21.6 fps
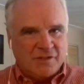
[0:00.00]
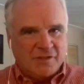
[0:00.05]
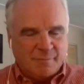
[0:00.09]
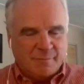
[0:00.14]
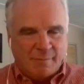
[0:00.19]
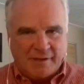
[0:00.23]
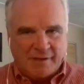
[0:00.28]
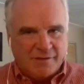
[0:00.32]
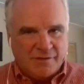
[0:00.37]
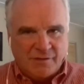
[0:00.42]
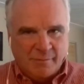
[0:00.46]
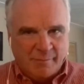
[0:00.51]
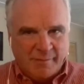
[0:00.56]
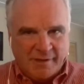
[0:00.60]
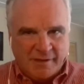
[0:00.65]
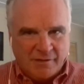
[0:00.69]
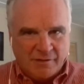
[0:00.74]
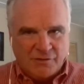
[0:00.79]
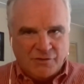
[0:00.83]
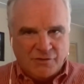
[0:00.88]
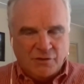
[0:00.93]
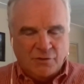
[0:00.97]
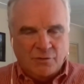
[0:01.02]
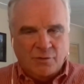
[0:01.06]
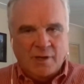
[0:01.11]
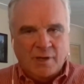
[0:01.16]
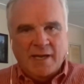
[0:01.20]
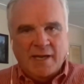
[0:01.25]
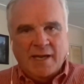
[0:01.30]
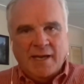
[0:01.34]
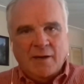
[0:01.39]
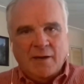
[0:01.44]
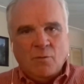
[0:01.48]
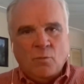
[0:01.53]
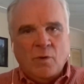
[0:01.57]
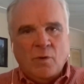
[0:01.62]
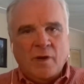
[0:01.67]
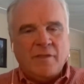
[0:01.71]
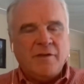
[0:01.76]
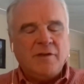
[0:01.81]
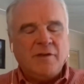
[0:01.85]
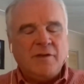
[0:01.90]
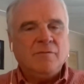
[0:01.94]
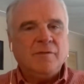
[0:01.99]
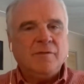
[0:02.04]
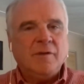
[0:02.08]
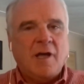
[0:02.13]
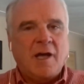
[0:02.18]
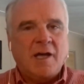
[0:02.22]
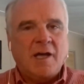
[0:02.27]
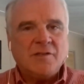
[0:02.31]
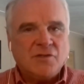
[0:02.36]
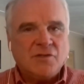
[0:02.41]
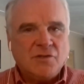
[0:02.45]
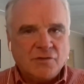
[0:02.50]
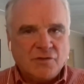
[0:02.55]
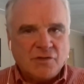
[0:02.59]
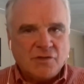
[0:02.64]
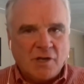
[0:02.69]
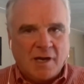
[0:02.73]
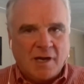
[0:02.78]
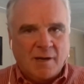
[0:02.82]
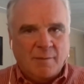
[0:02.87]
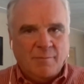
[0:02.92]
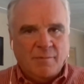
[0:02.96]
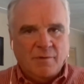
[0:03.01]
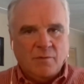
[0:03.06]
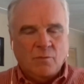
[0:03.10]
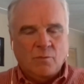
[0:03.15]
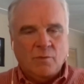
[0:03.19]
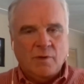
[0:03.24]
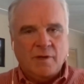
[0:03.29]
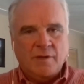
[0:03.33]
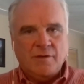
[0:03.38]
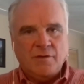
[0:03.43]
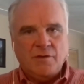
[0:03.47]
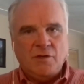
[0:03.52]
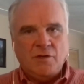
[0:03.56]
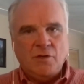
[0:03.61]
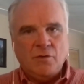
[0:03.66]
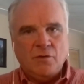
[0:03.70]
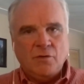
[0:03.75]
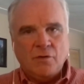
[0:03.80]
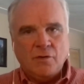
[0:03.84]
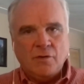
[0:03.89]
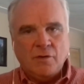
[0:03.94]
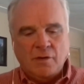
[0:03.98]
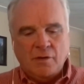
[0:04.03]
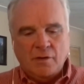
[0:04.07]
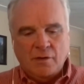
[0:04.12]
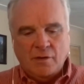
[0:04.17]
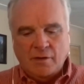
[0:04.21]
just spend a minute or two. Sure. Whether you've lost your job, whether you're